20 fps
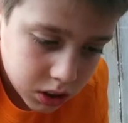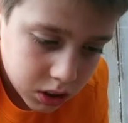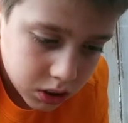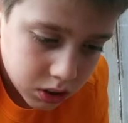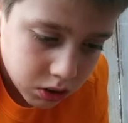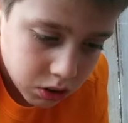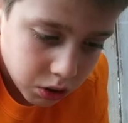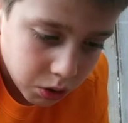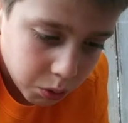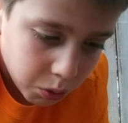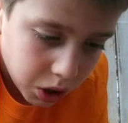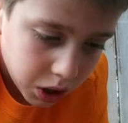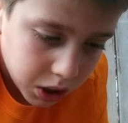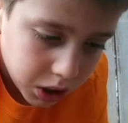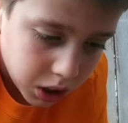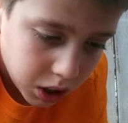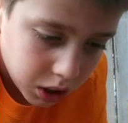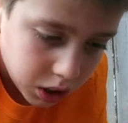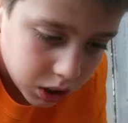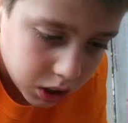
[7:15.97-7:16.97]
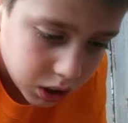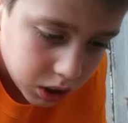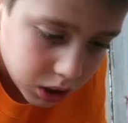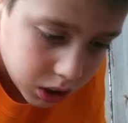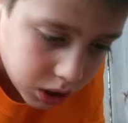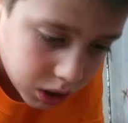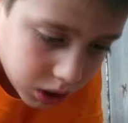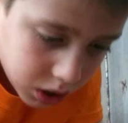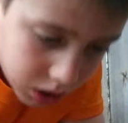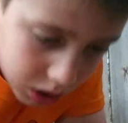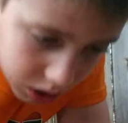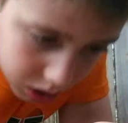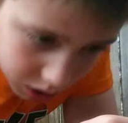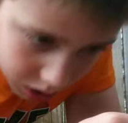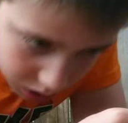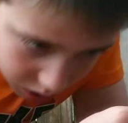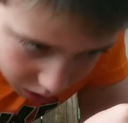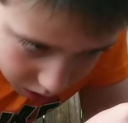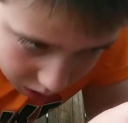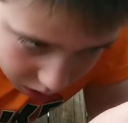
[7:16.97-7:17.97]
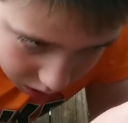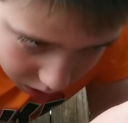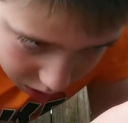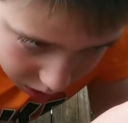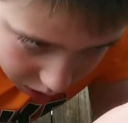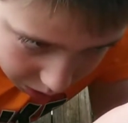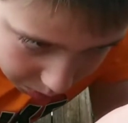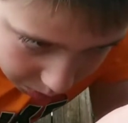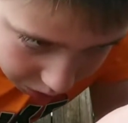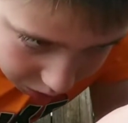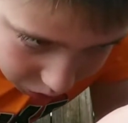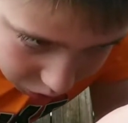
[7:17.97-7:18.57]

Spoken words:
Is it working? I'm not